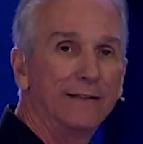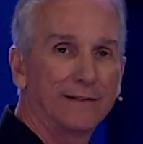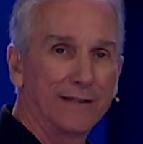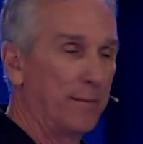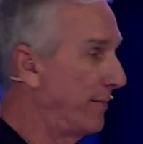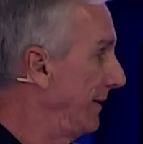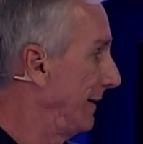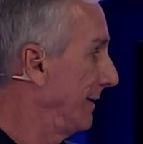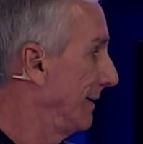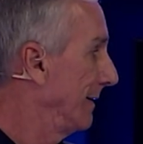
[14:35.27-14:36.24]
to something,
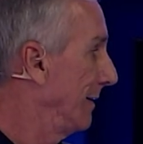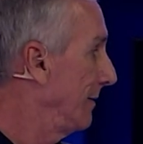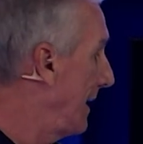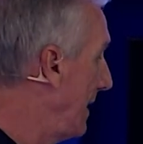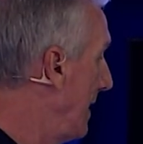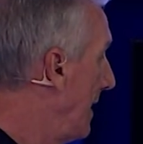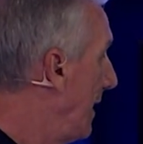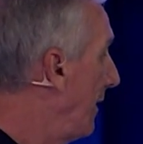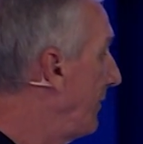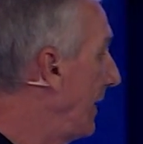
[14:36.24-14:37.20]
okay,
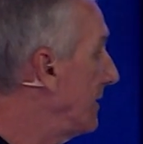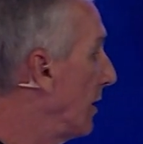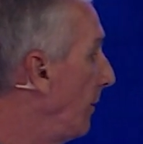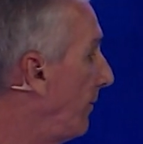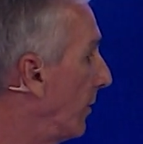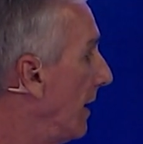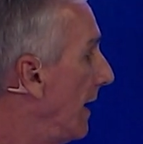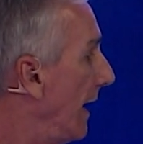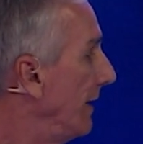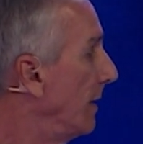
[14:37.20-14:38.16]
of things hoped for
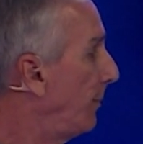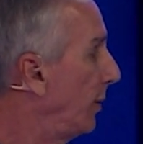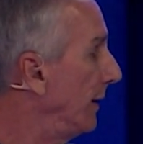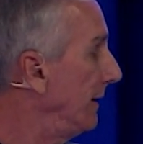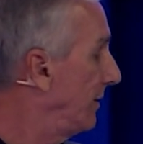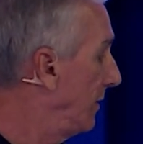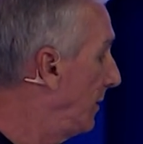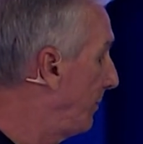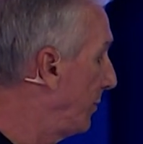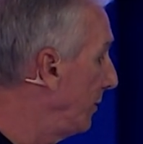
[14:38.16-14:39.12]
and the putting to
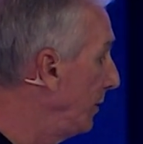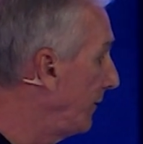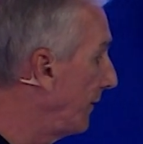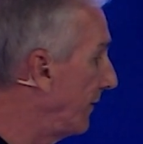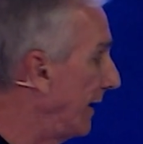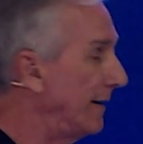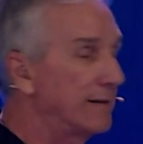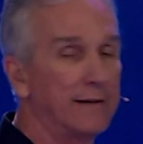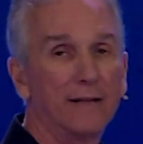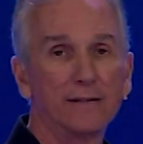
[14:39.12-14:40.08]
the proof of
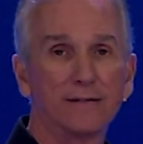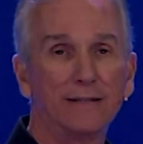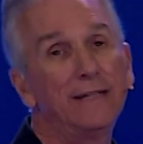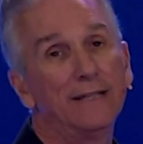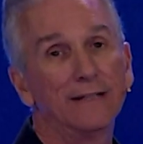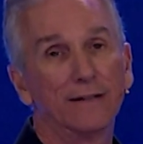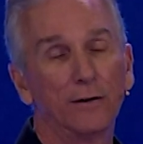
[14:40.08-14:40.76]
things not seen.